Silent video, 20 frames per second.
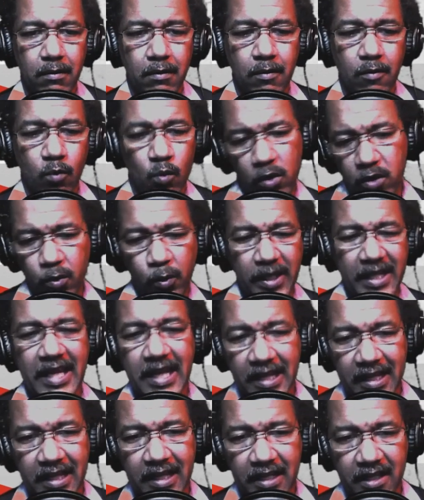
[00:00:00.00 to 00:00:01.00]
What are we
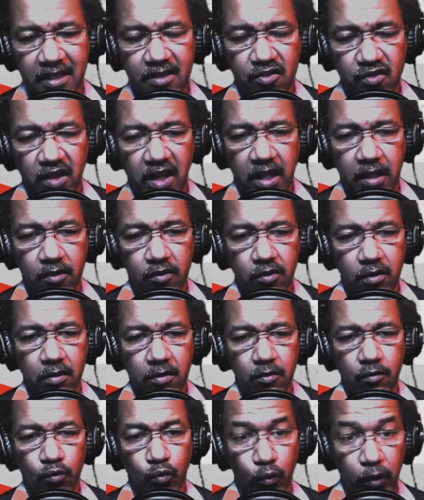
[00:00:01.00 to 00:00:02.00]
getting in exchange,
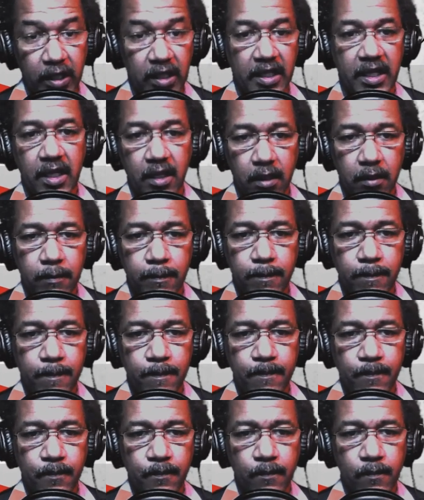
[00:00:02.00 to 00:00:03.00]
really?
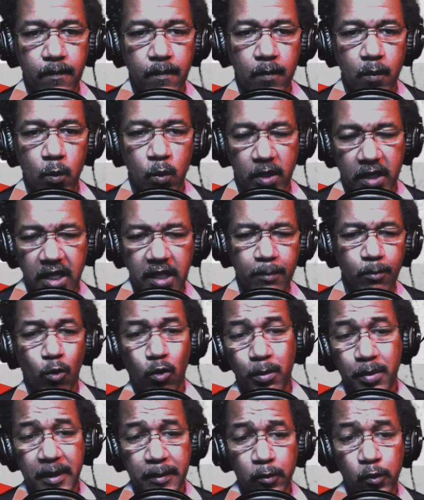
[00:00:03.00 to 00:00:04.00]
We're getting more
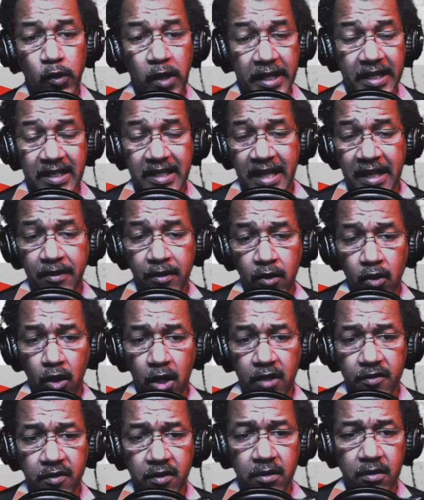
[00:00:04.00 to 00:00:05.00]
people like Nathan
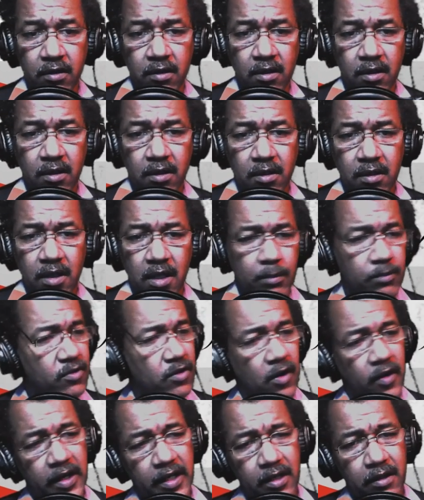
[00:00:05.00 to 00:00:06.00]
Larson? I'm
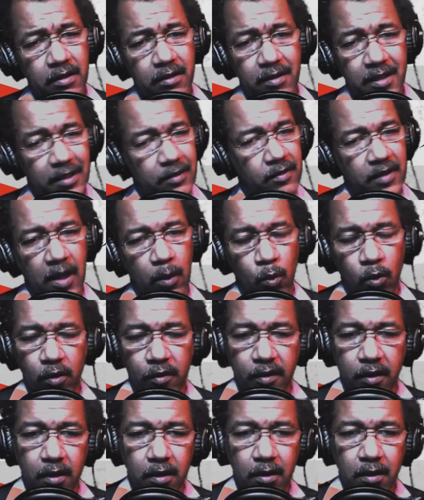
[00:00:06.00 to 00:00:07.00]
sorry, that's not worth
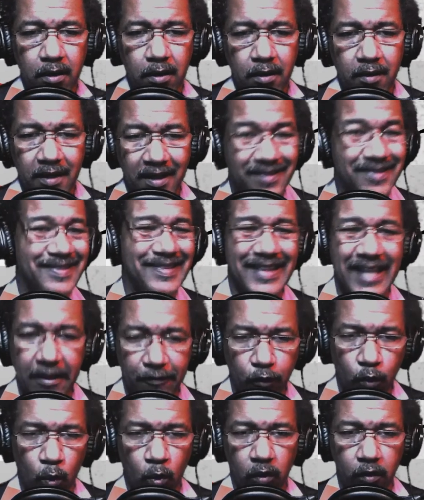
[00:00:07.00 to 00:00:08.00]
it. That's never
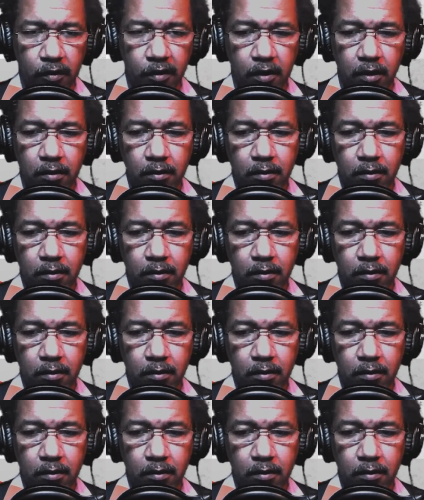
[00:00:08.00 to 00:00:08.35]
worth it.